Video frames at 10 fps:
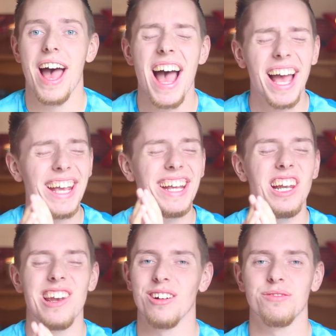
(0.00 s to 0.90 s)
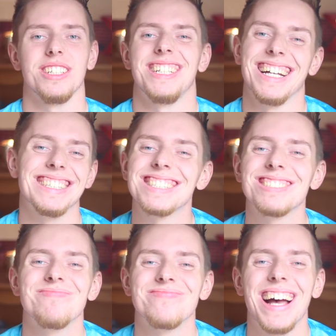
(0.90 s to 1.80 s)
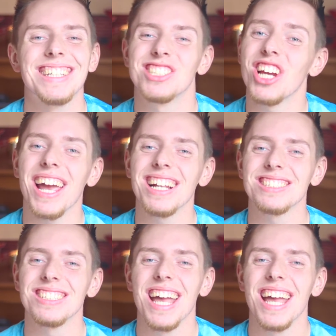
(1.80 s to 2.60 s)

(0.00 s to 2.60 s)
I love to dance. As a child,